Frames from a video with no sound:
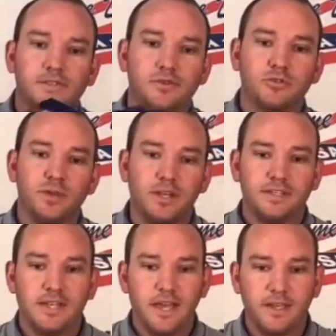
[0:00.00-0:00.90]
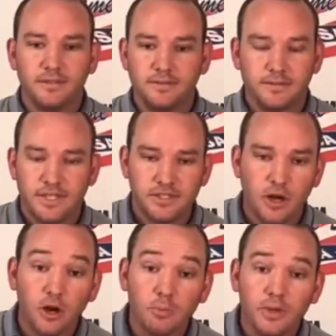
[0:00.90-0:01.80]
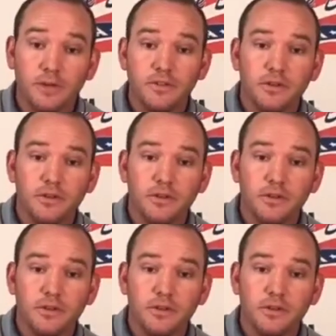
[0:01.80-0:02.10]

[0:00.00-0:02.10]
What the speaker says: Social media today is the heartbeat of the